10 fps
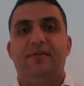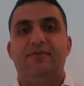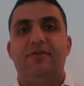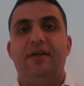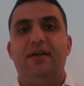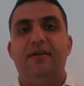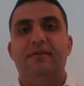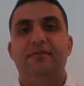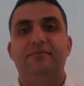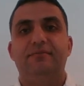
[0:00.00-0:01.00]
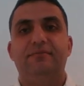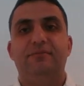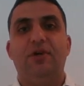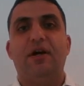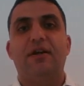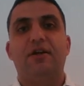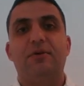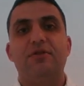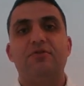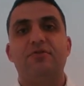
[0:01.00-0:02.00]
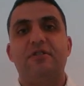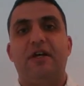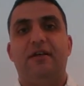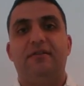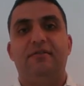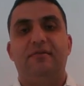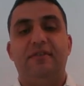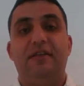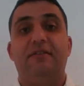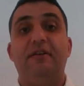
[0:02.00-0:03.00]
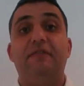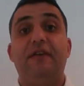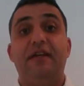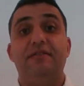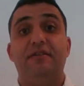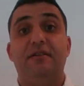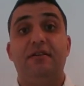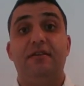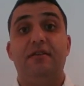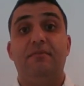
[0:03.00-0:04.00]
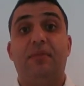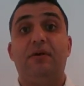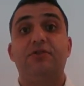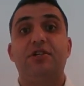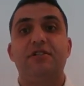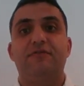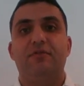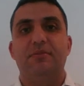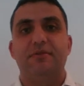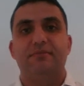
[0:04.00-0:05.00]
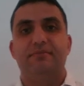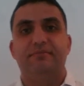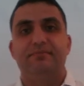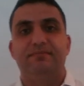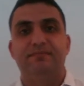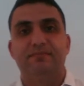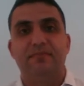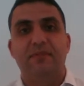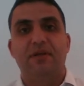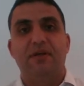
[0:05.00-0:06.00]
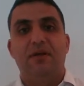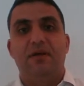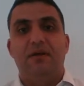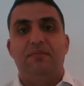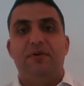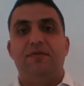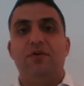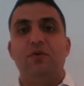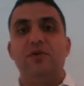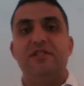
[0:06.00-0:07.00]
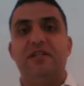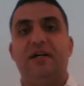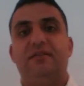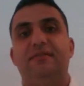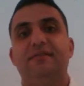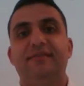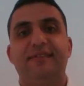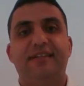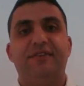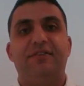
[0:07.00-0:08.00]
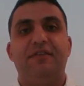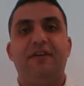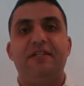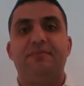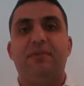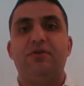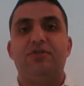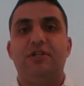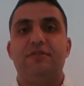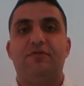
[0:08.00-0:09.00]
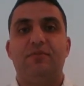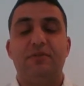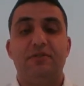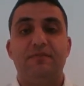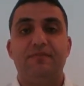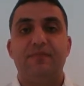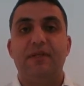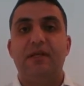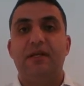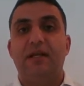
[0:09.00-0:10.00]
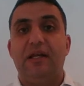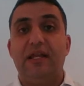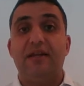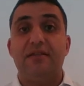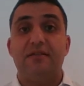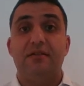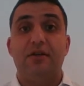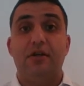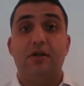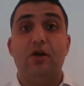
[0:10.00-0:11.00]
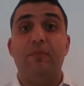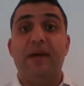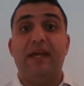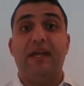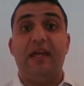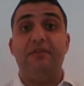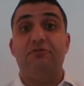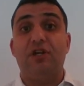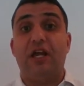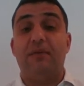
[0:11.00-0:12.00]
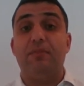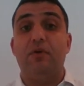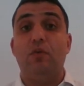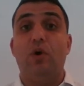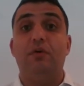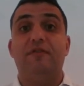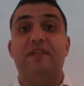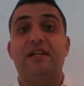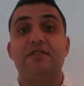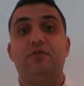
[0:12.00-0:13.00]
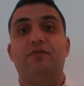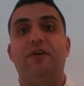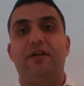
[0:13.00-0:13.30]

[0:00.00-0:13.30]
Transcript: Today we are going to start the three-phase power transformers. Before we start the three-phase power transformers, let us go back and recap what we've done so far.